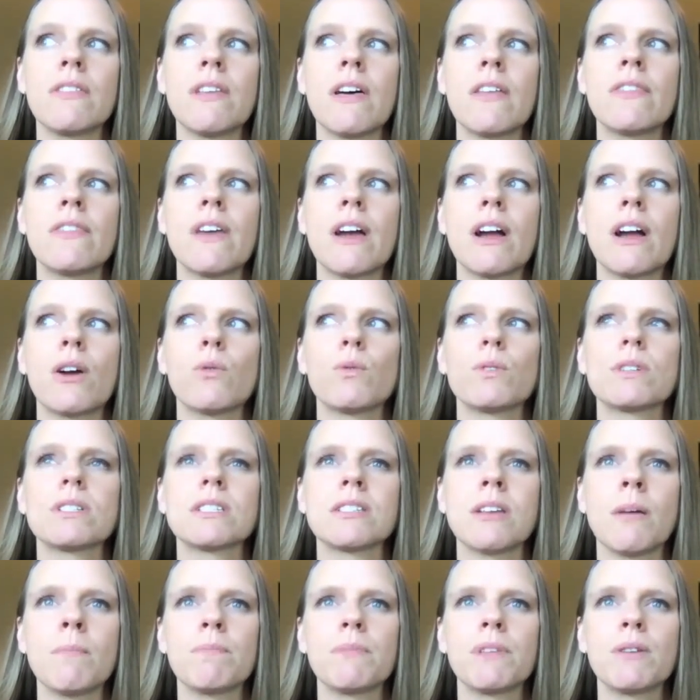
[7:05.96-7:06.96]
that there was
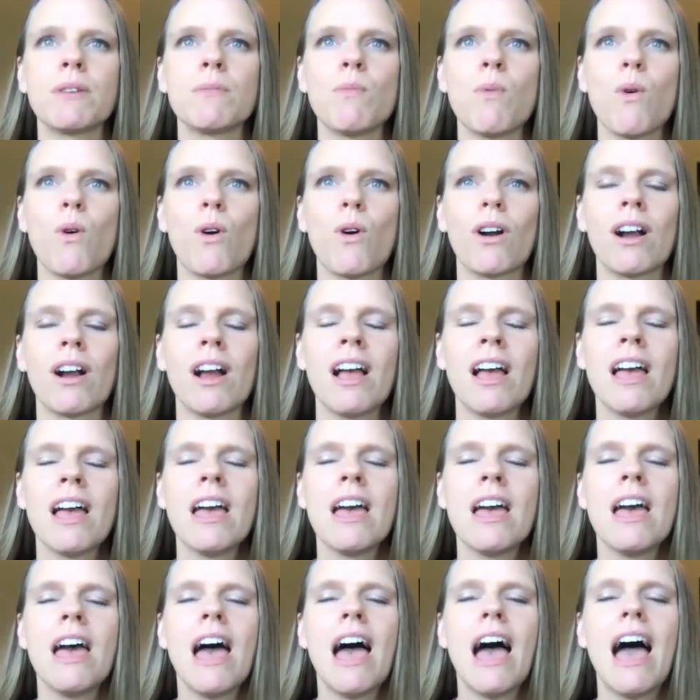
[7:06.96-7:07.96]
something more
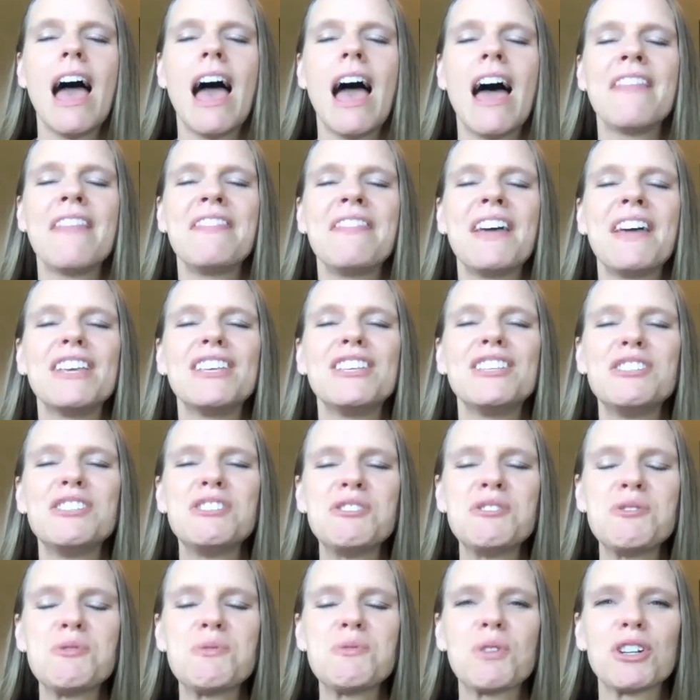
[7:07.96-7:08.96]
and that
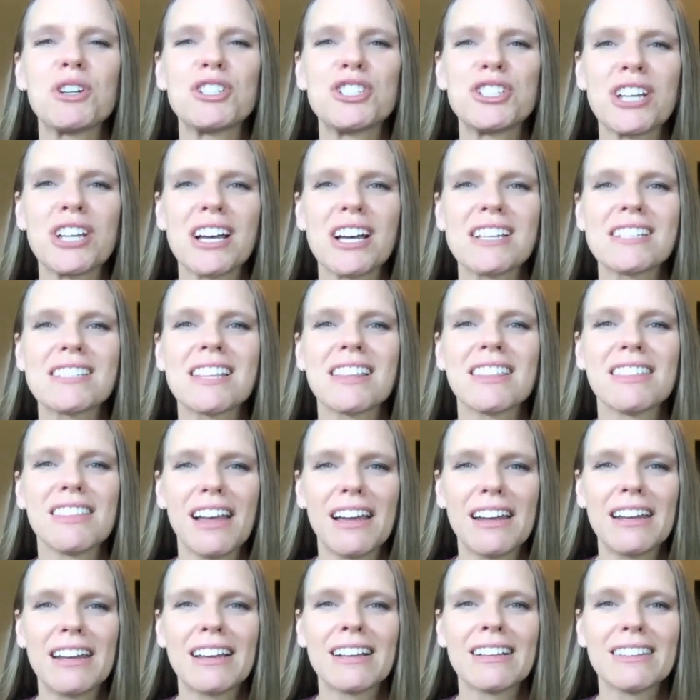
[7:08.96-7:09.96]
you were just
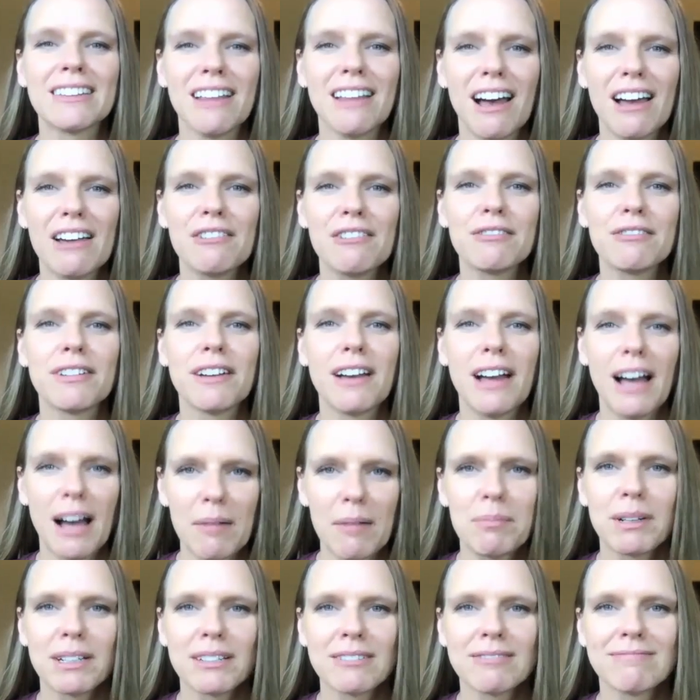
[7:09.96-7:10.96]
letting life
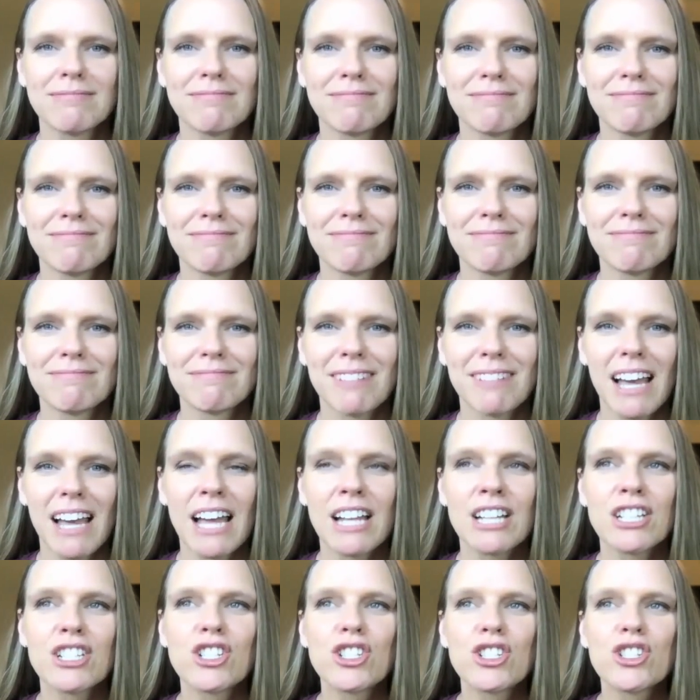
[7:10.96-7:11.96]
happen. Yeah.
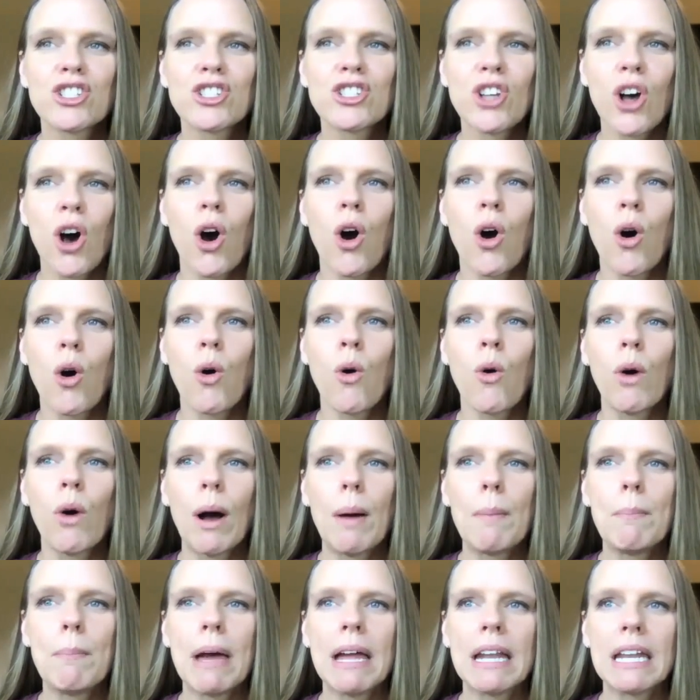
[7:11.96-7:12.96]
And so
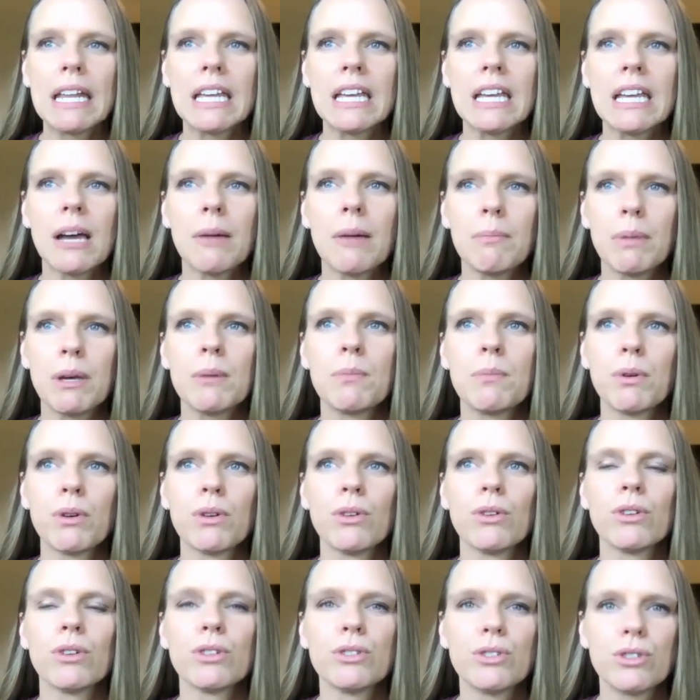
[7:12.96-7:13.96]
many
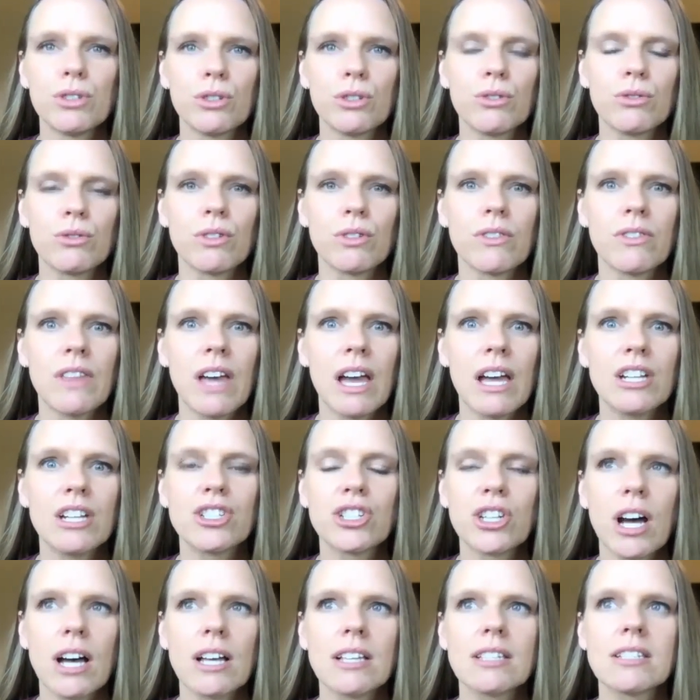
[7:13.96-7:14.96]
people do. They
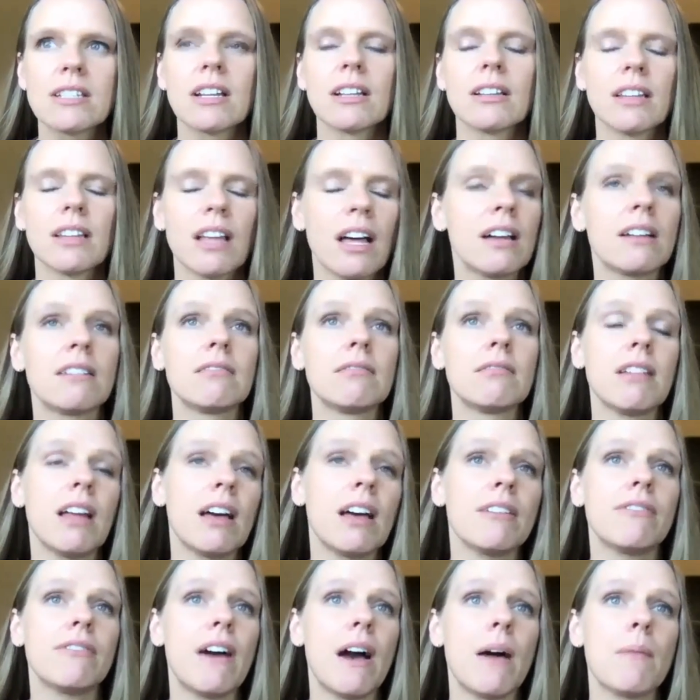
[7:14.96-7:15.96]
just let
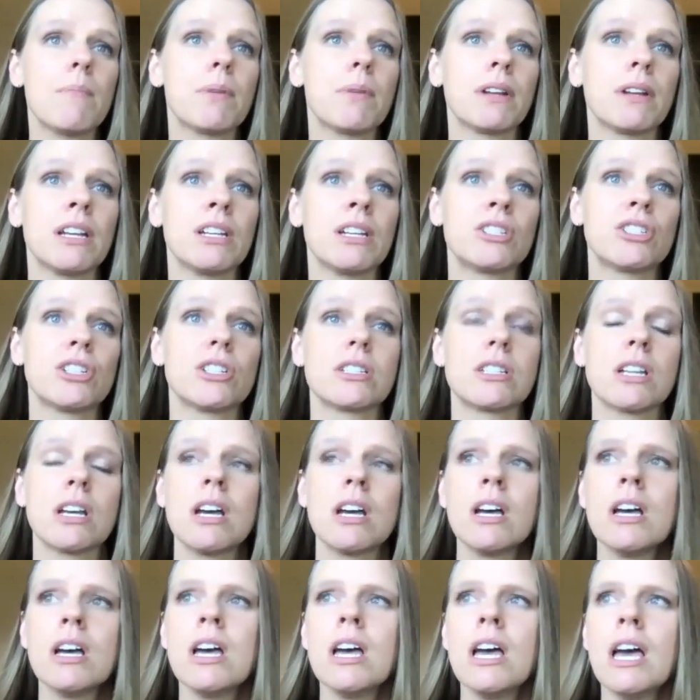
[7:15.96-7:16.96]
life happen.
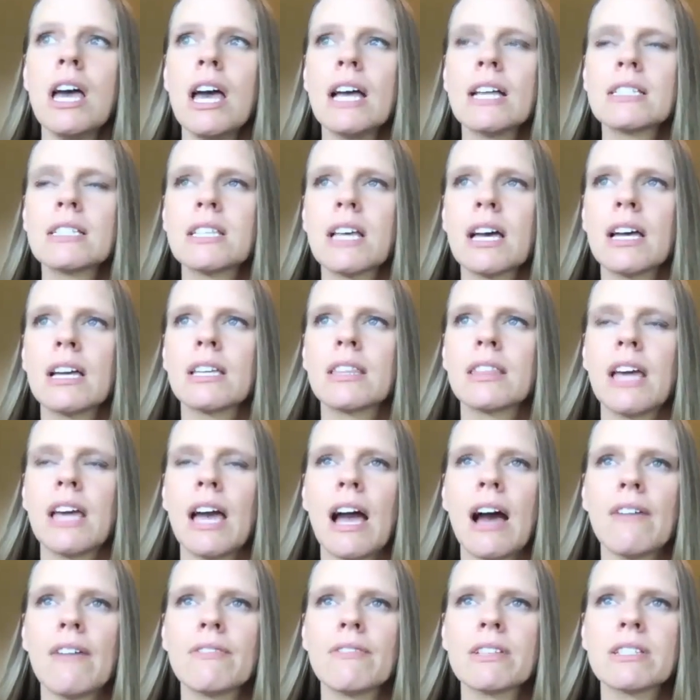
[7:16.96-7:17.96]
It's like they
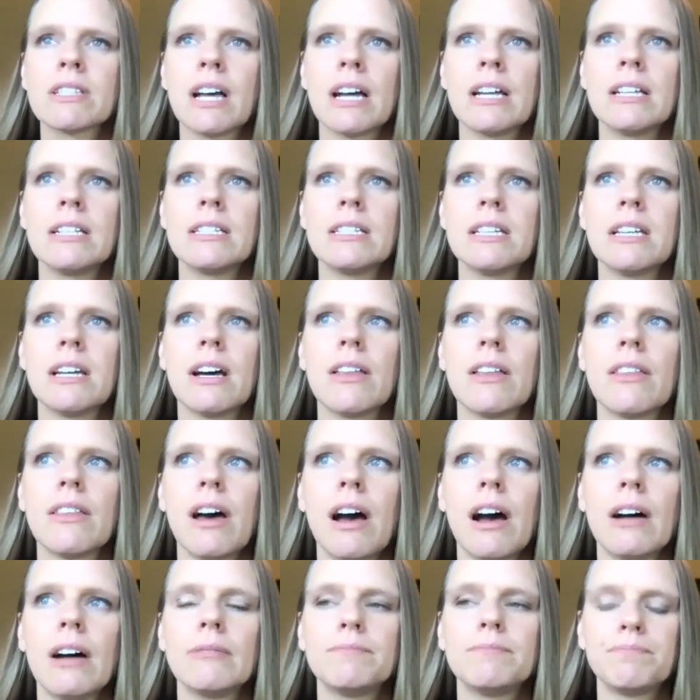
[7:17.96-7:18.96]
have this idea
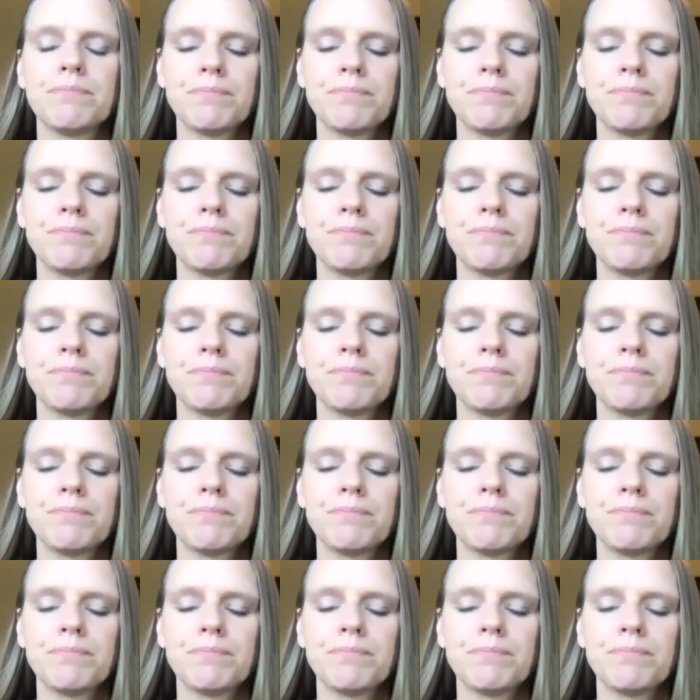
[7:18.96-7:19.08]
that